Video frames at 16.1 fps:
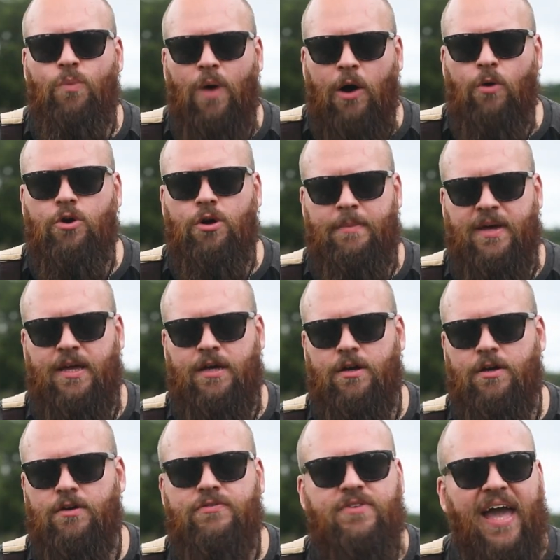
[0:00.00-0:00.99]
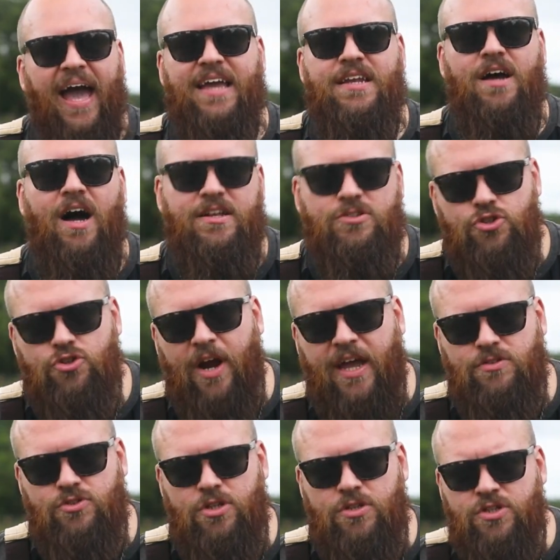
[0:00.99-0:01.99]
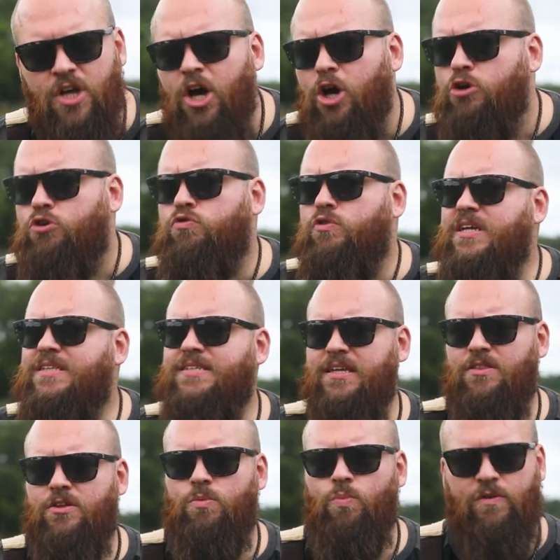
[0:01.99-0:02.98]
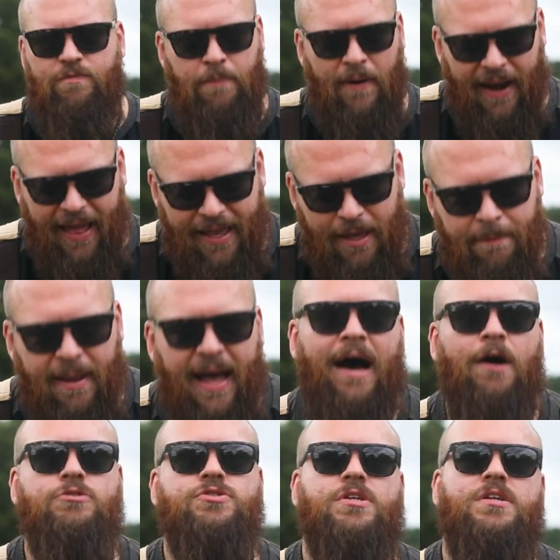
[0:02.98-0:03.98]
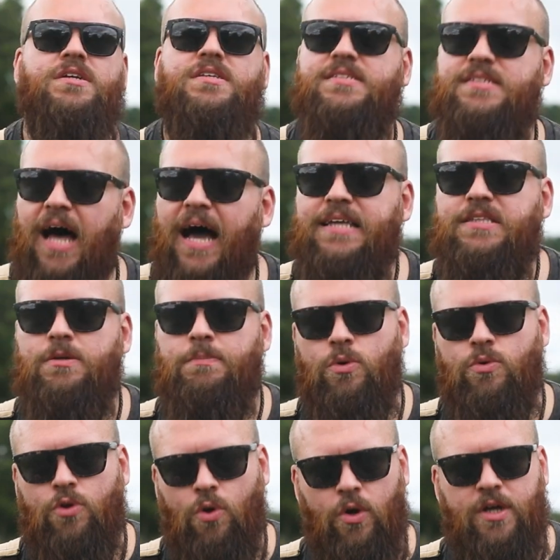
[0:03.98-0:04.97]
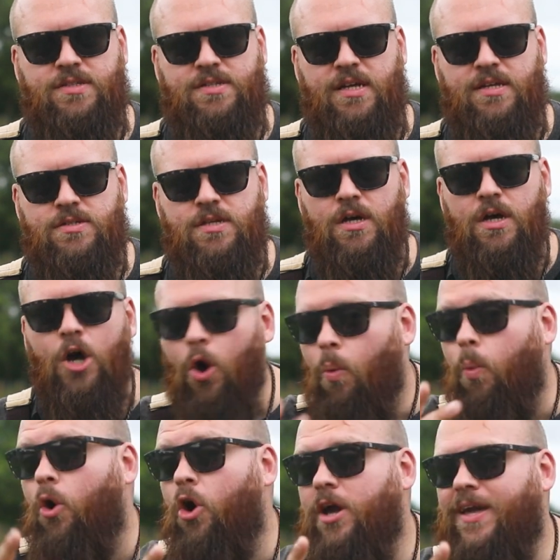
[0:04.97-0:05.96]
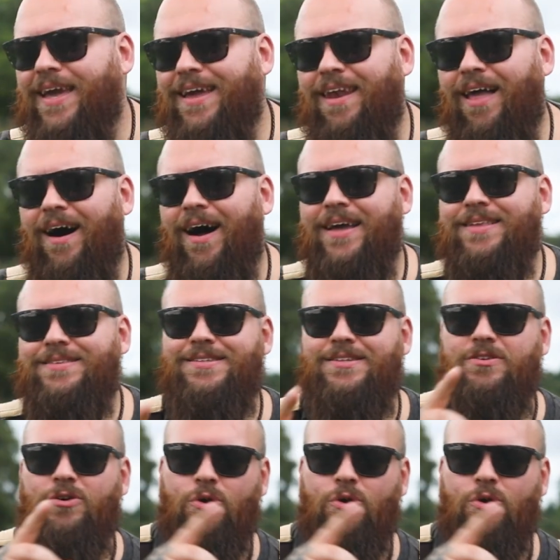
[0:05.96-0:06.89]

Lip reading: welcoming of canine strangers, greeting them with play bows and excitable noises. Working lines and